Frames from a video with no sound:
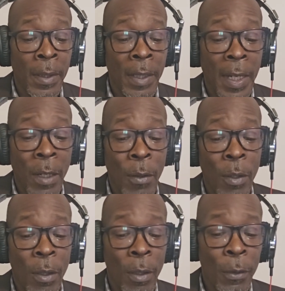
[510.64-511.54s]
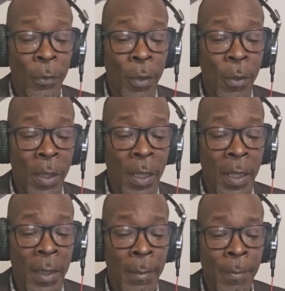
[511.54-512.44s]
now
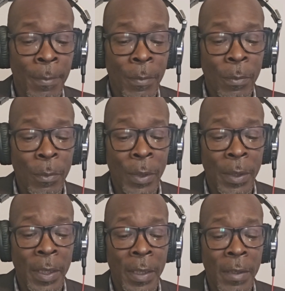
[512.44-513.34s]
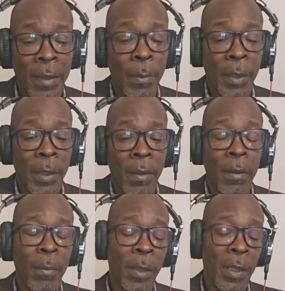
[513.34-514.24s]
also with these
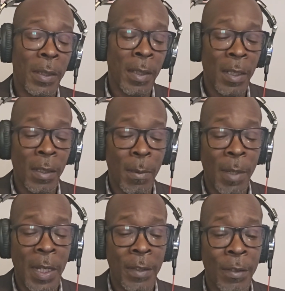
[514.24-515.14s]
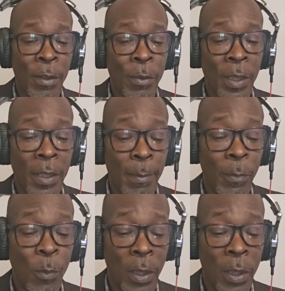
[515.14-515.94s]
customized suits and